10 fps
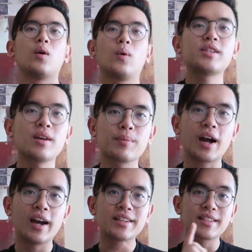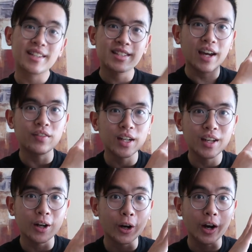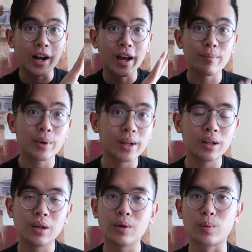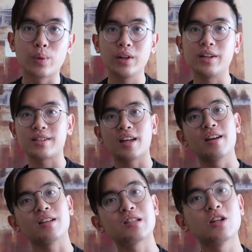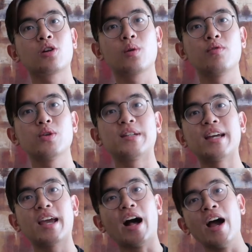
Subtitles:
What's up guys, it's Kevin here and I'm bringing you a really exciting sneaker review today.